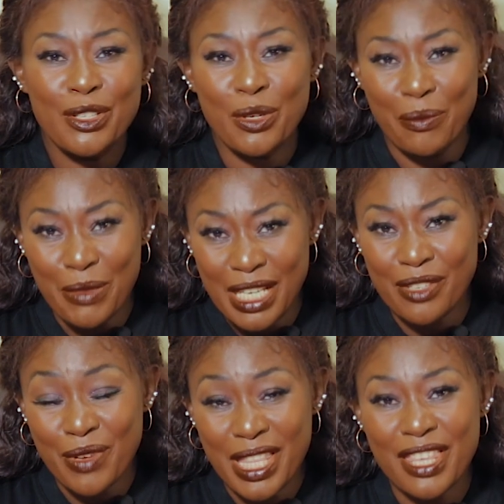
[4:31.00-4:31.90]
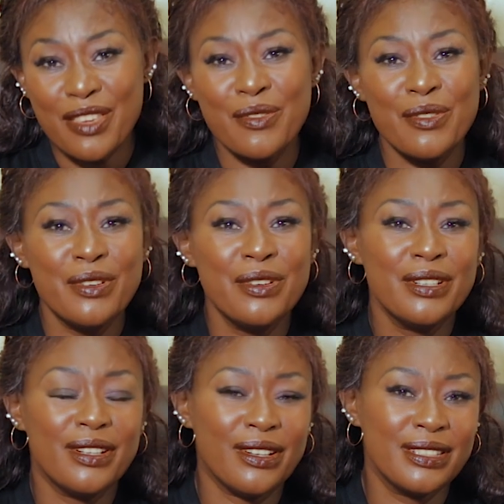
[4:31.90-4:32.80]
to meet with you
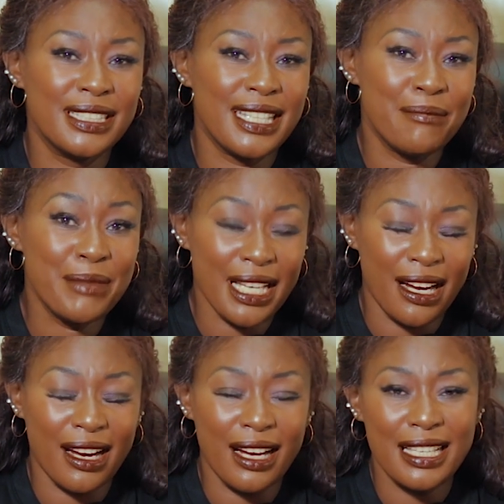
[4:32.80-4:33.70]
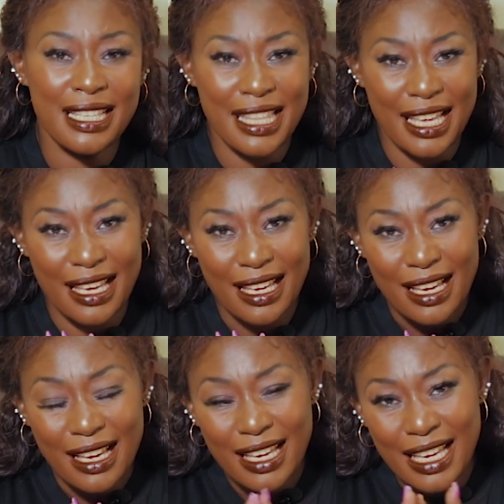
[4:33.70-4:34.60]
on the
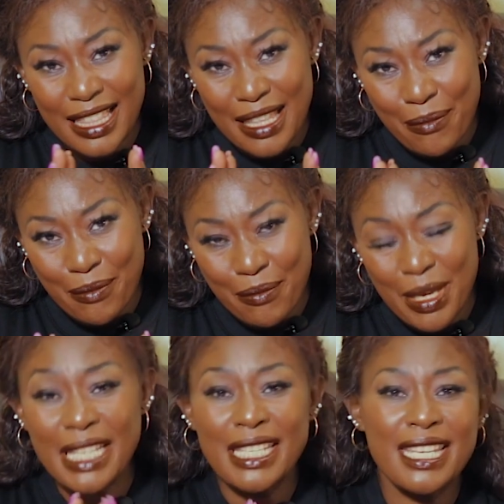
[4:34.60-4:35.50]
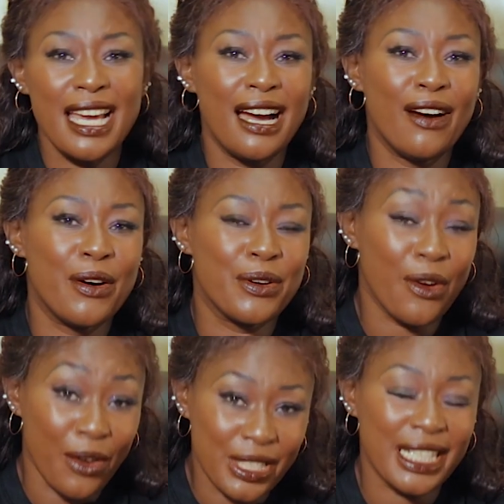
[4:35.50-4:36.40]
in the media
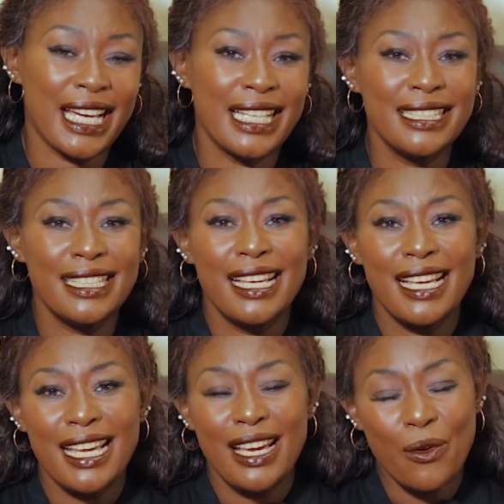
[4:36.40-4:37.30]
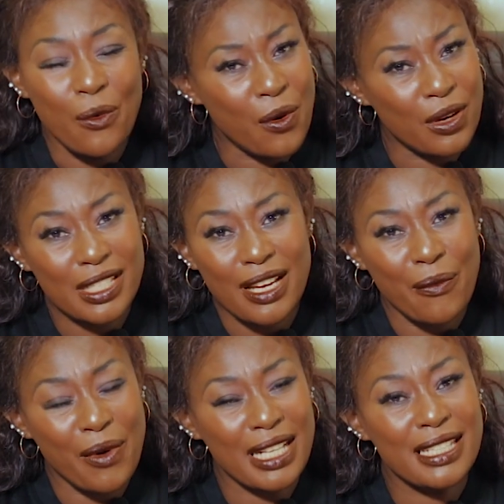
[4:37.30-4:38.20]
or online. What a
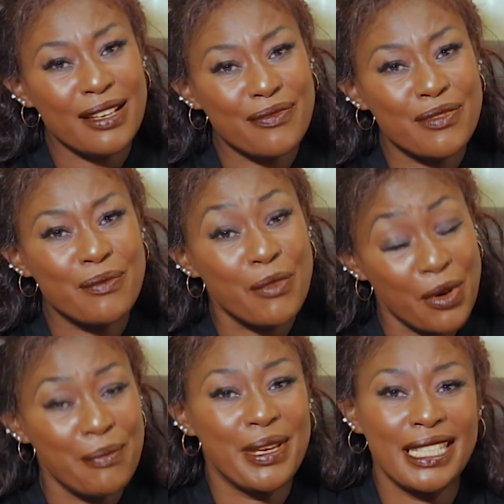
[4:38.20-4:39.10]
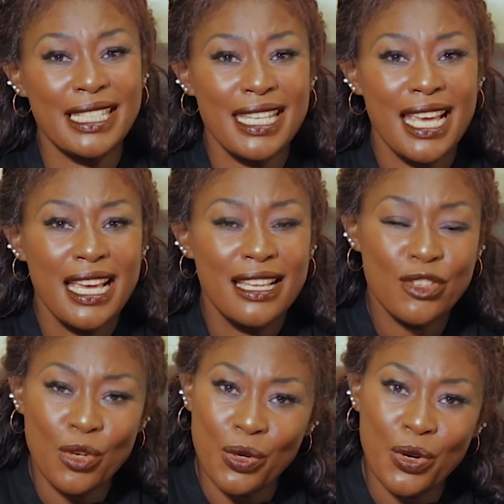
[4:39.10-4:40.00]
wonderful
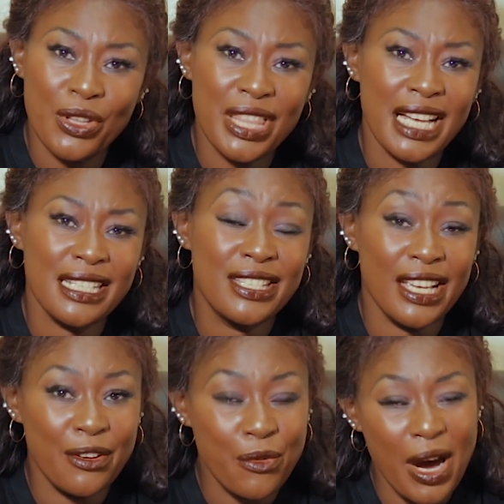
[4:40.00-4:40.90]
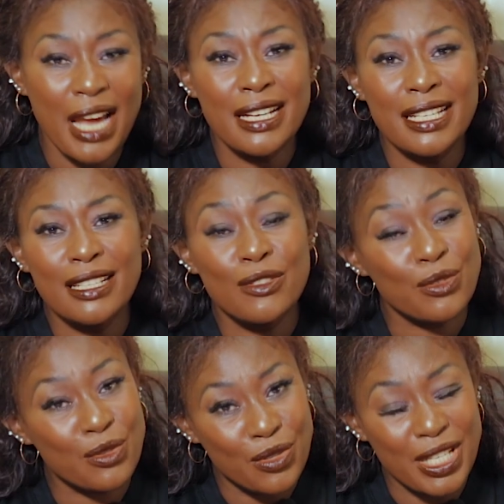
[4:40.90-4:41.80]
moment to know that January
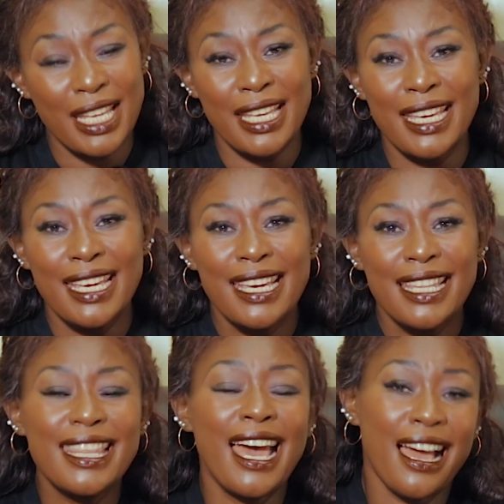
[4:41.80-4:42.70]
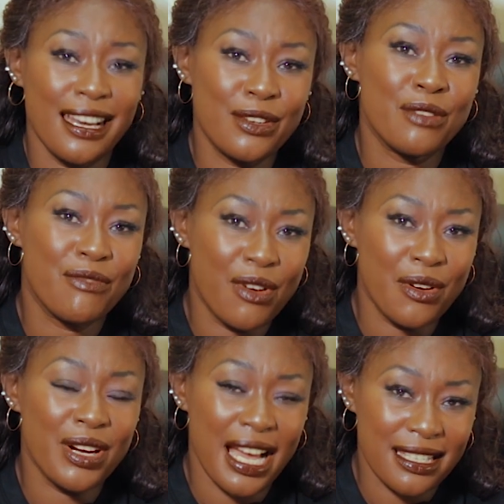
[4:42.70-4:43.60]
to today, the hand of
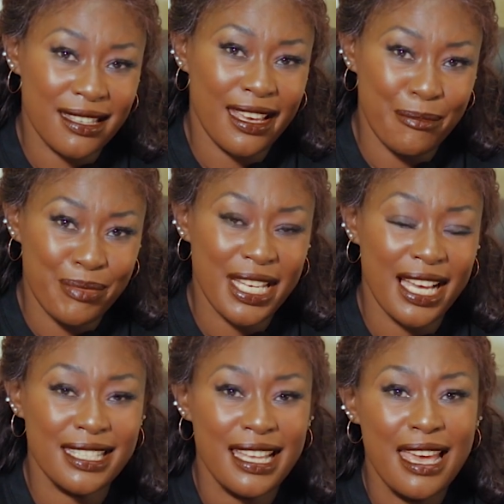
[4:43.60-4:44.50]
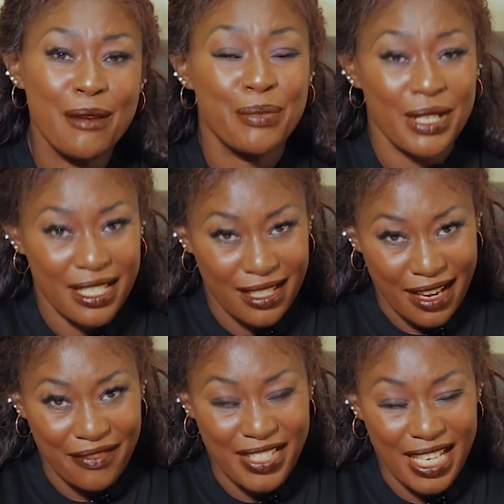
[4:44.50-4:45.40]
God has kept us,
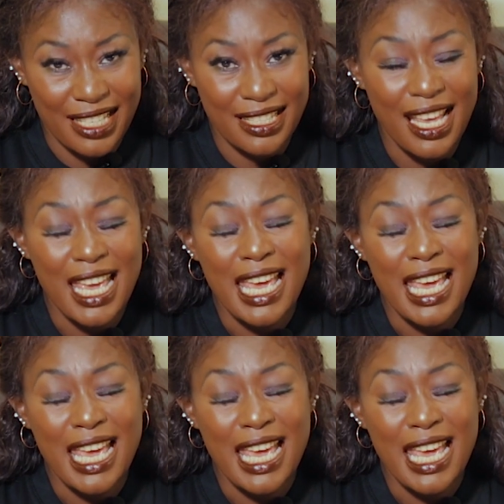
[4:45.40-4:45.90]
preserved us.